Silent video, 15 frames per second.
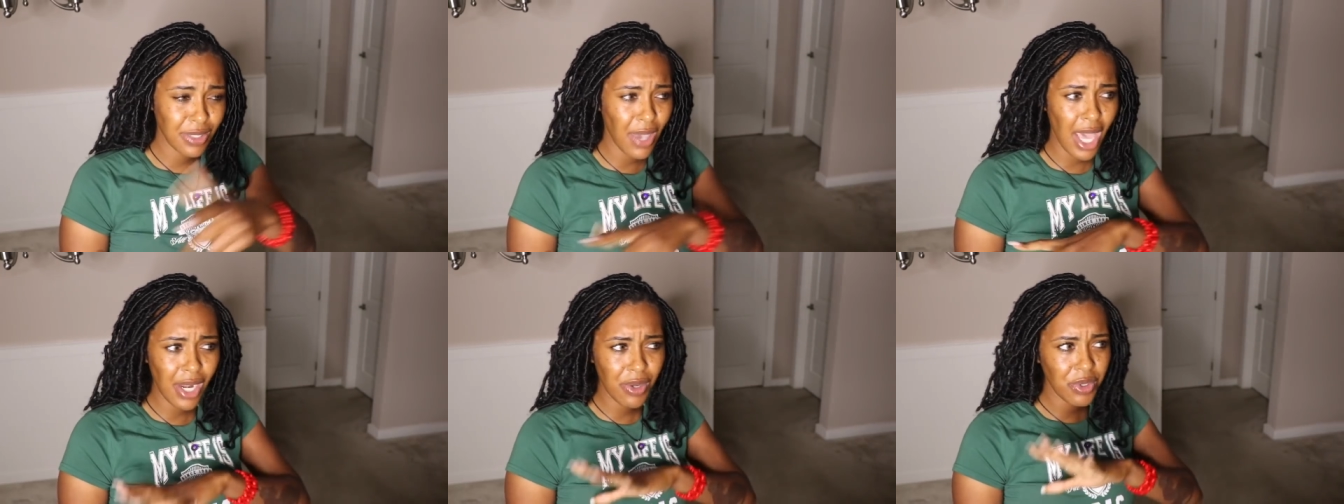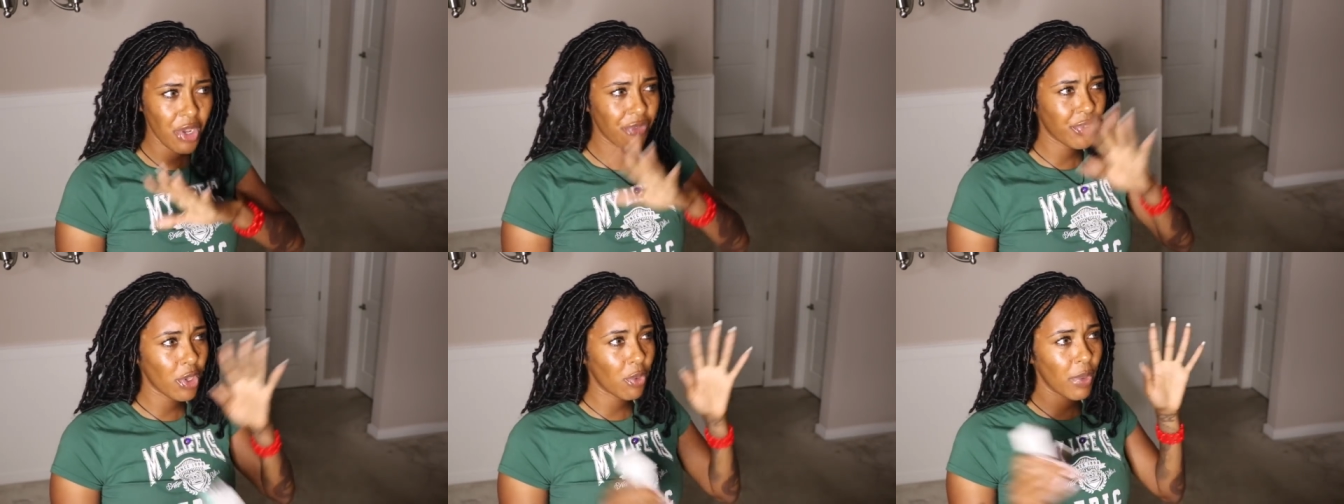So I don't
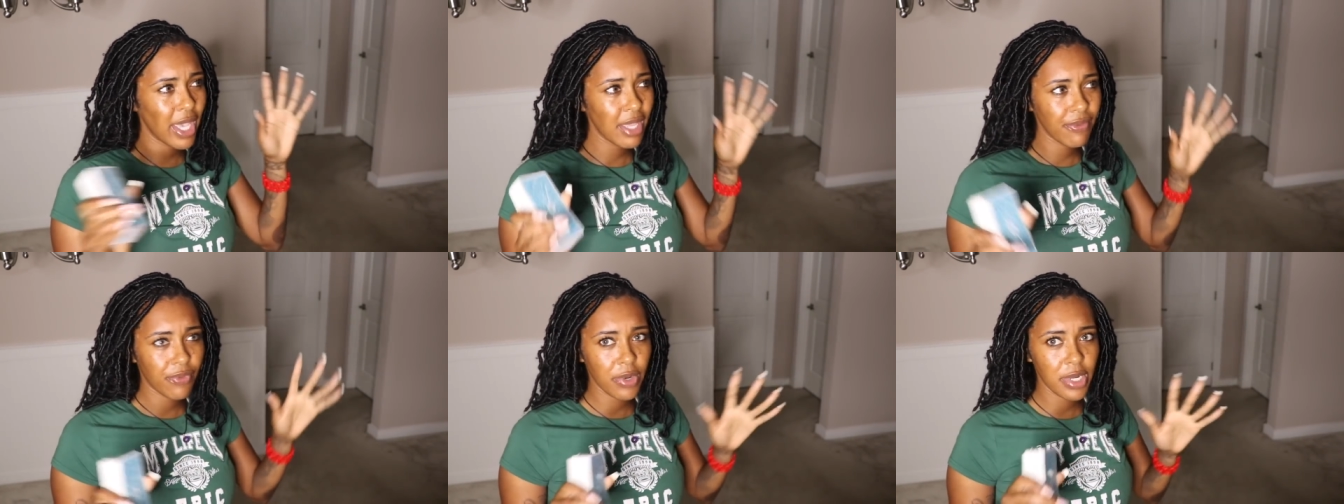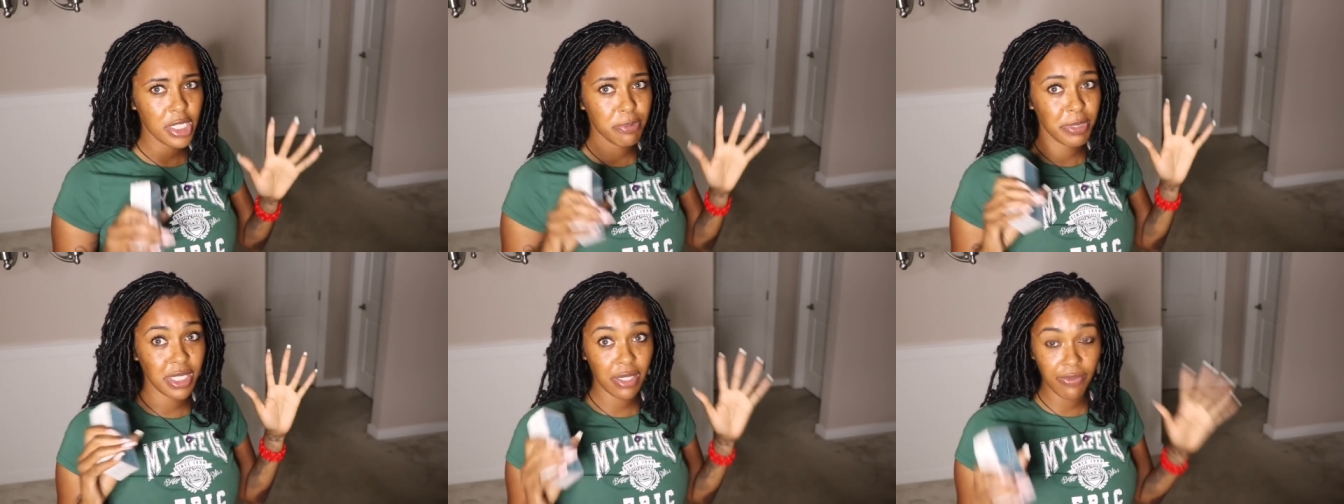know if they're waiting for a
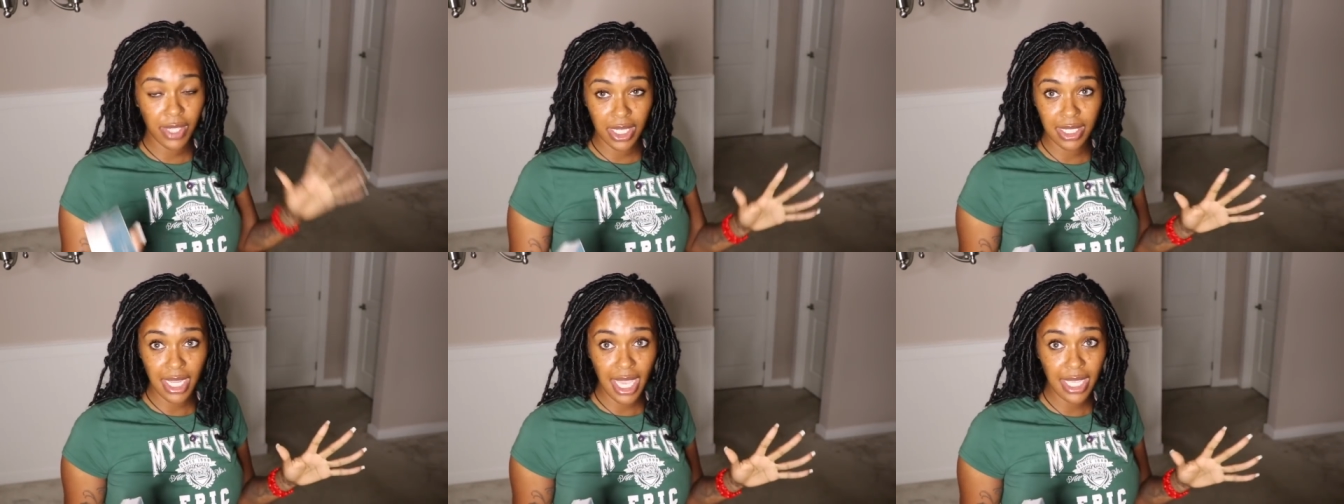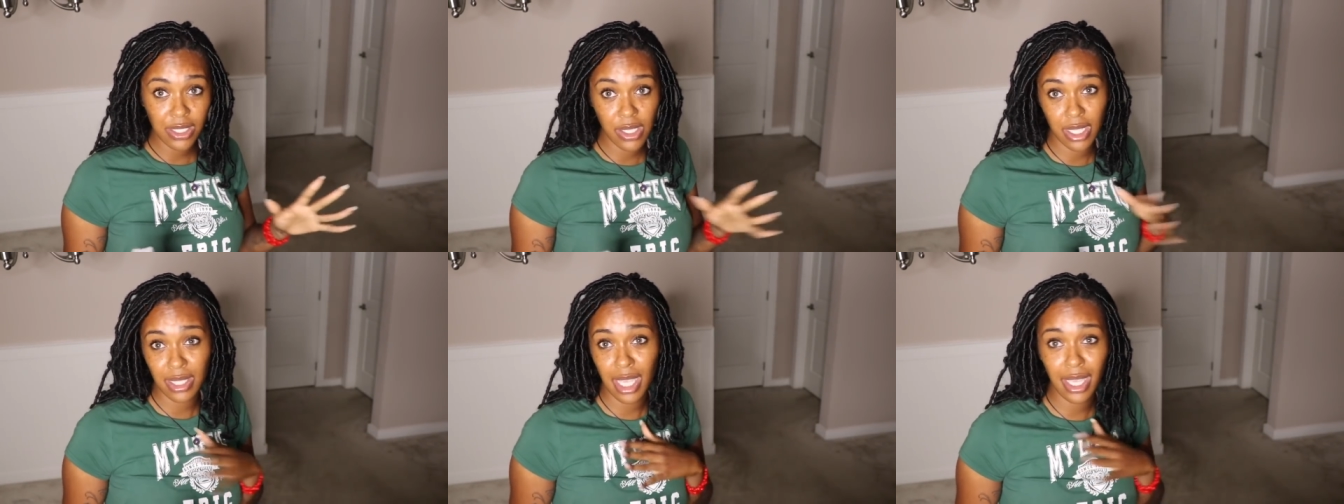specific date
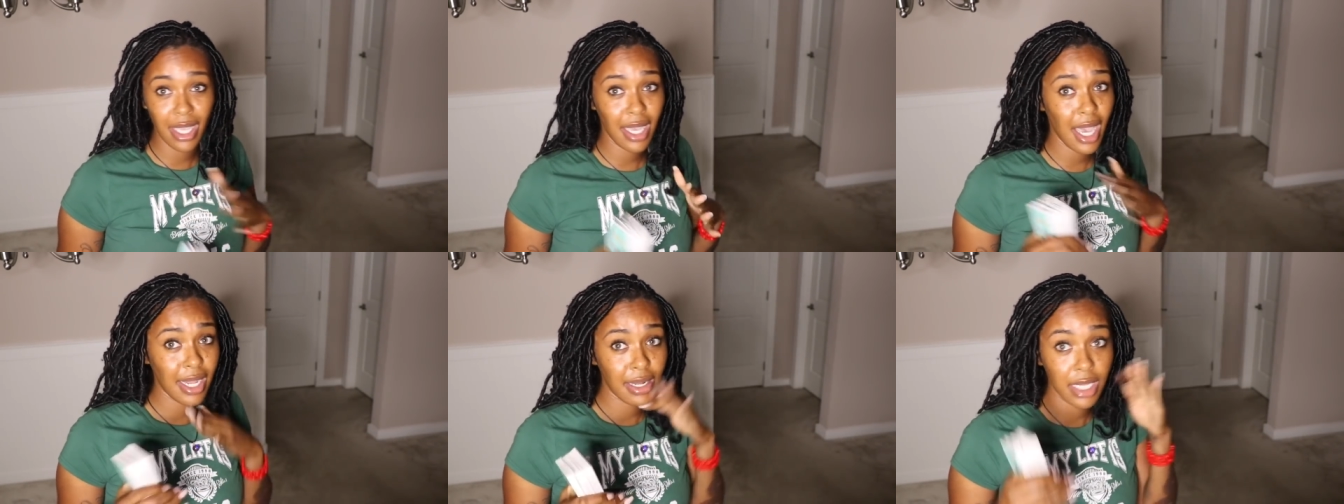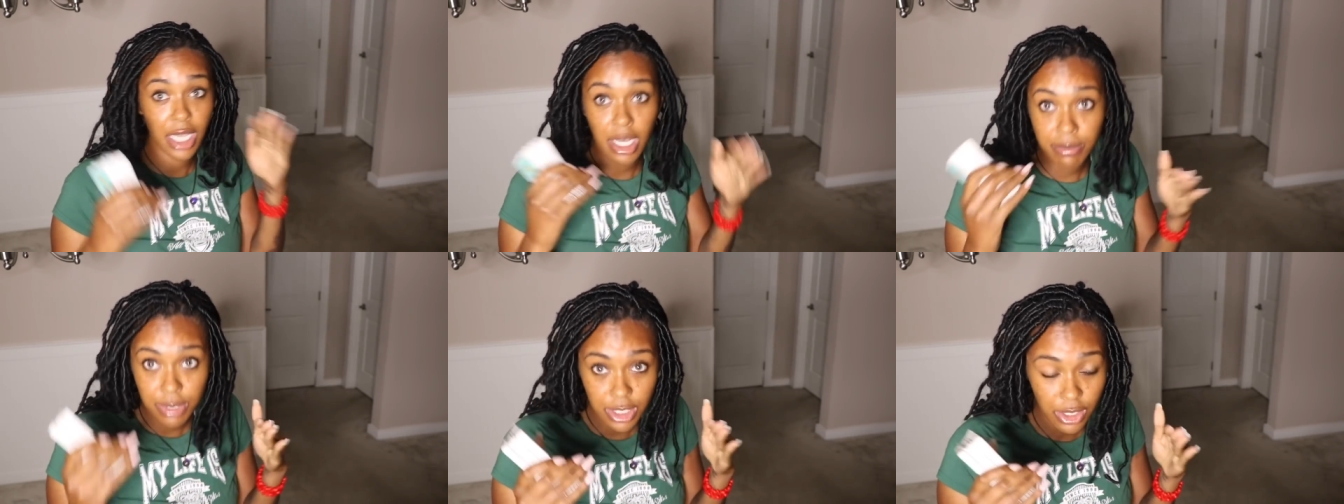so that they can kind of
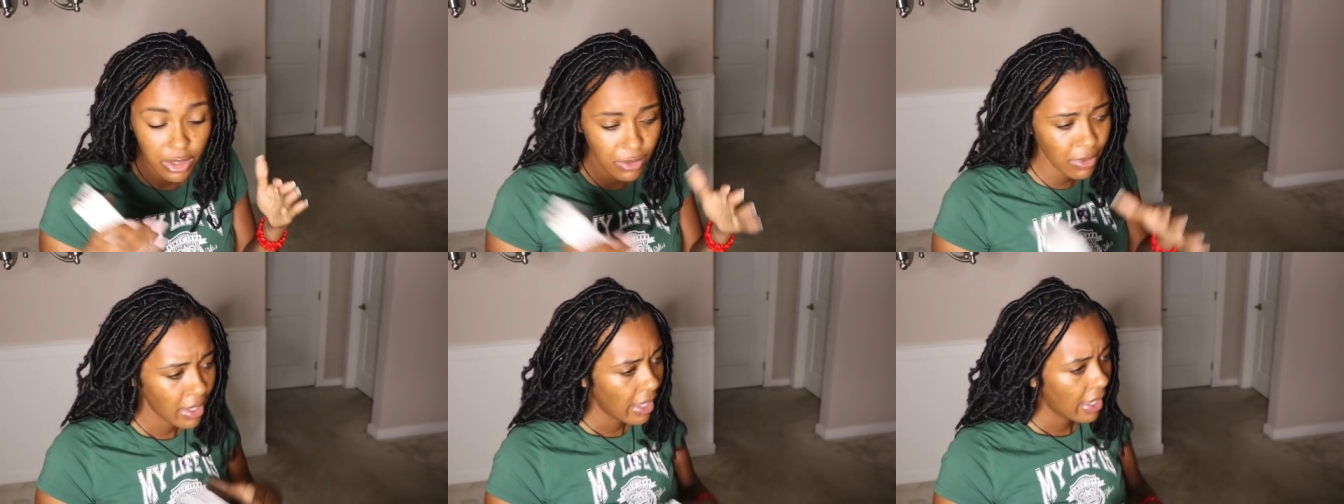come to you.